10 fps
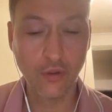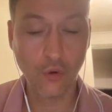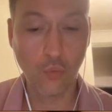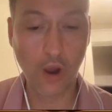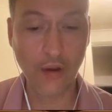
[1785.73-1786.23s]

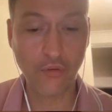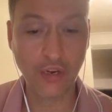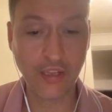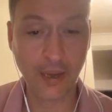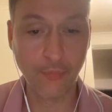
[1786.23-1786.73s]
White
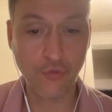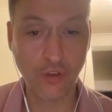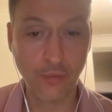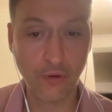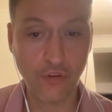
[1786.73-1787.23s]

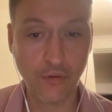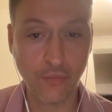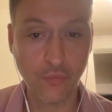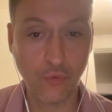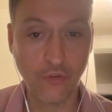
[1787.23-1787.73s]
recapturing the bishop
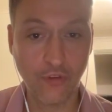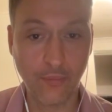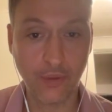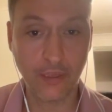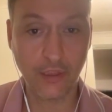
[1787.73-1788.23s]
would
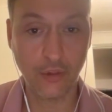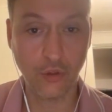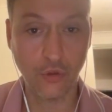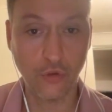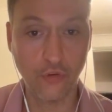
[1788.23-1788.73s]
simply
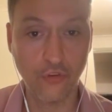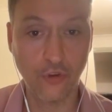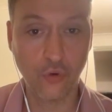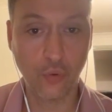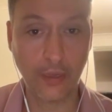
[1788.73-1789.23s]
lose
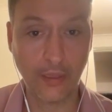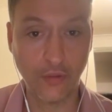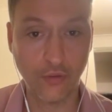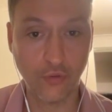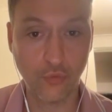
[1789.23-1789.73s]
the
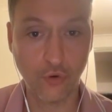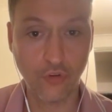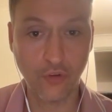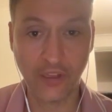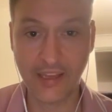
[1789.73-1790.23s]
queen to rook
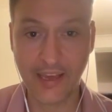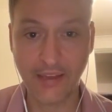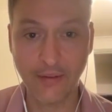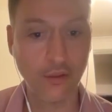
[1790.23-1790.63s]
to e8.